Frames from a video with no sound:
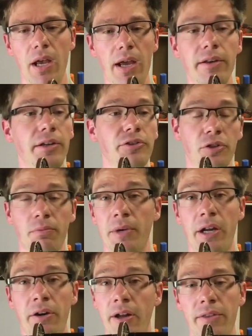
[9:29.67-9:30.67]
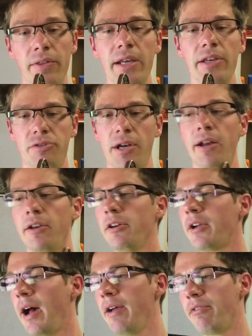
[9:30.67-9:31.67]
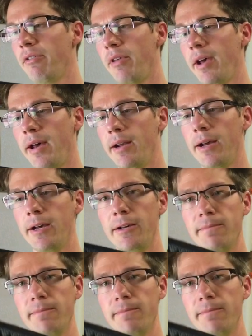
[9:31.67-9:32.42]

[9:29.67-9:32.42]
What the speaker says: it does look better, and I think he's got a good eye for that.